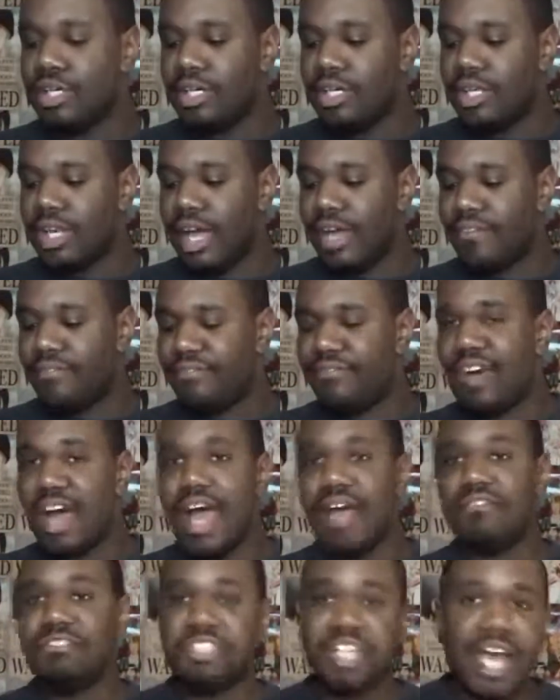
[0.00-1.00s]
like
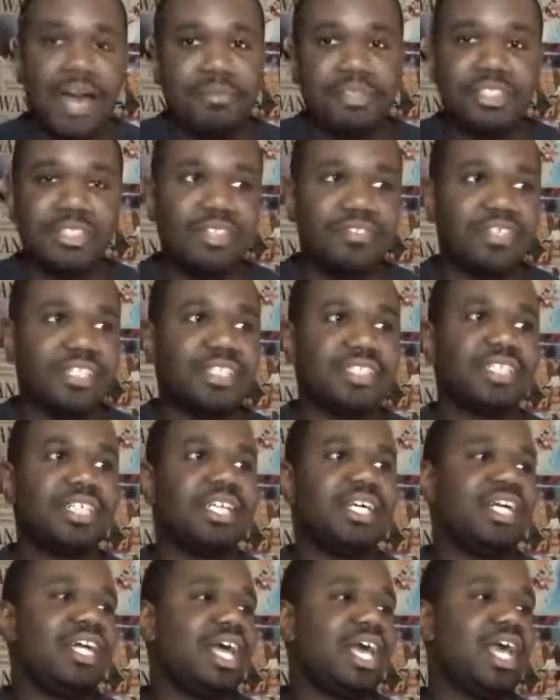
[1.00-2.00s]
5 chapters of this,
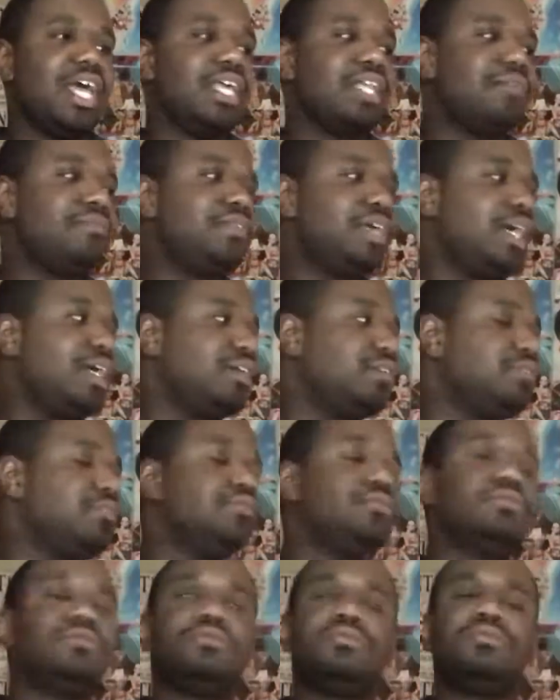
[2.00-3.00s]
and I'm like,
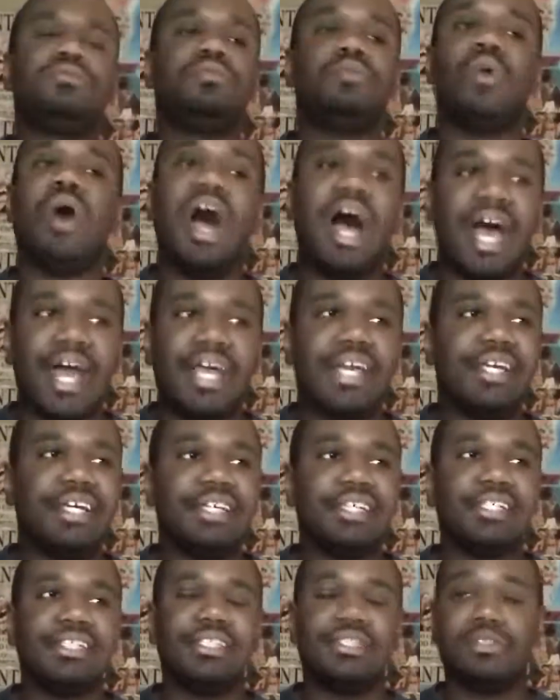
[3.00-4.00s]
why?
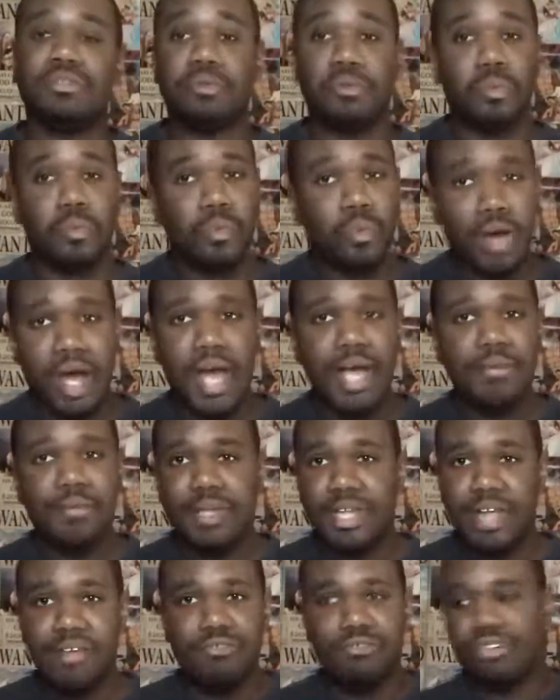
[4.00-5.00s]
Why would
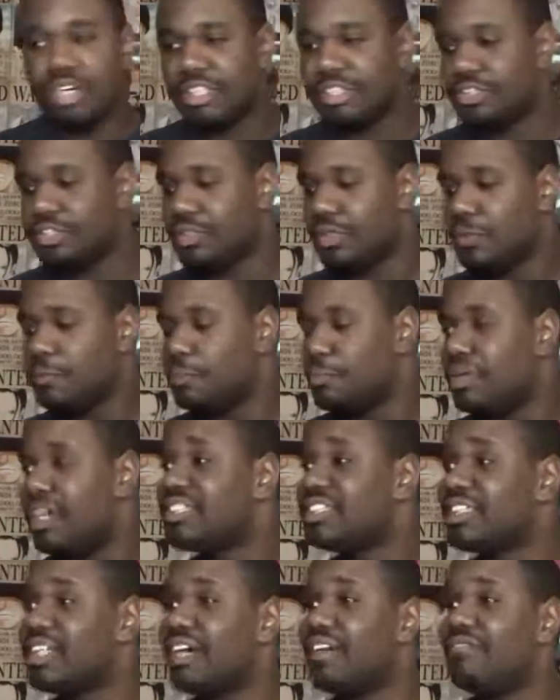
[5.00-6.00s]
they rush so
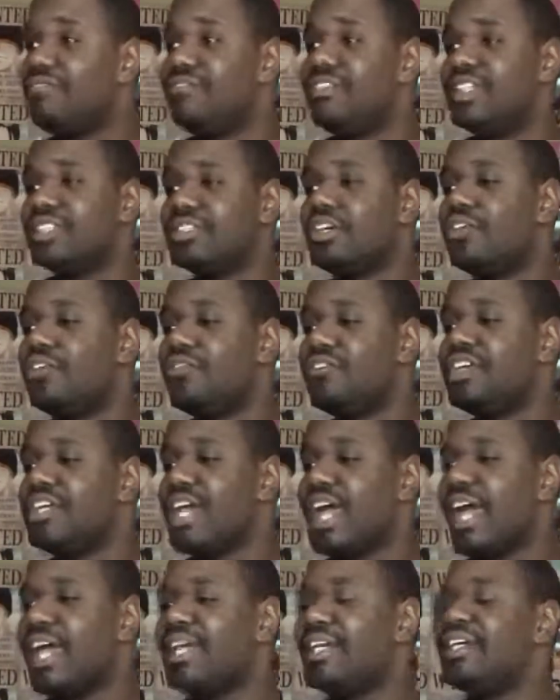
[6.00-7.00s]
much of this
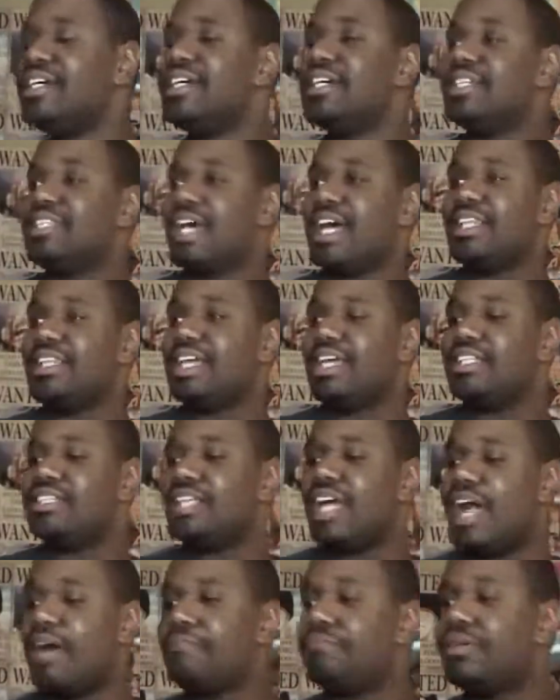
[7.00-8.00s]
OVA that they
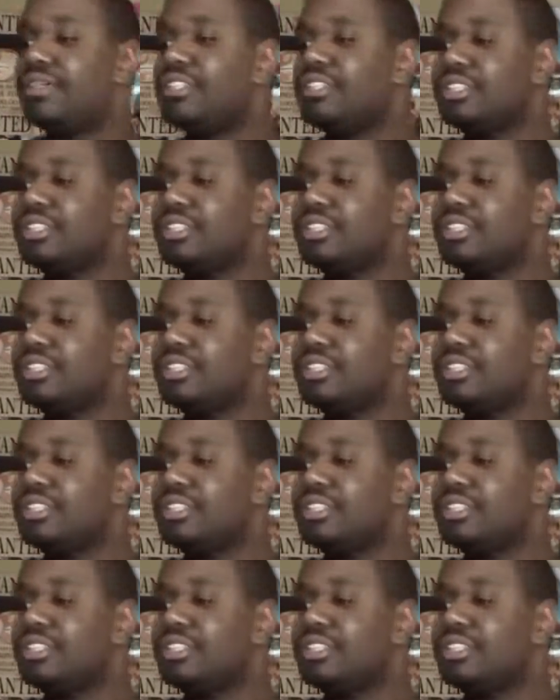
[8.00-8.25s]
not